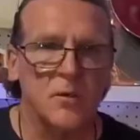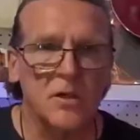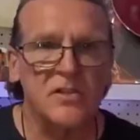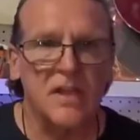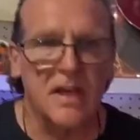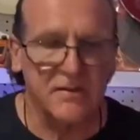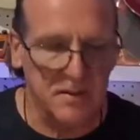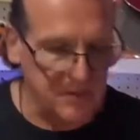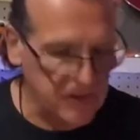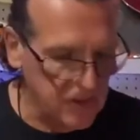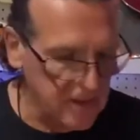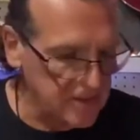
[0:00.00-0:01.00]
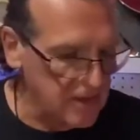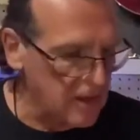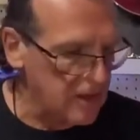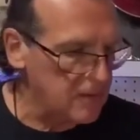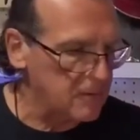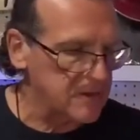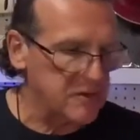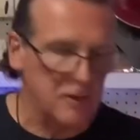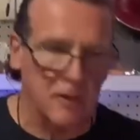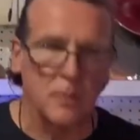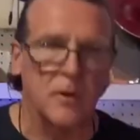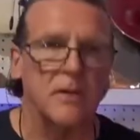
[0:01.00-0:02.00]
once you have some strings on it, what you're
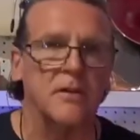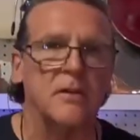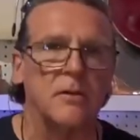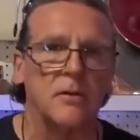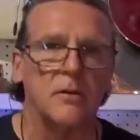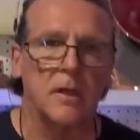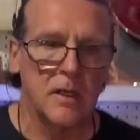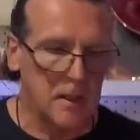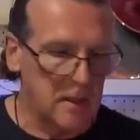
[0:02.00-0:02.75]
going to want to do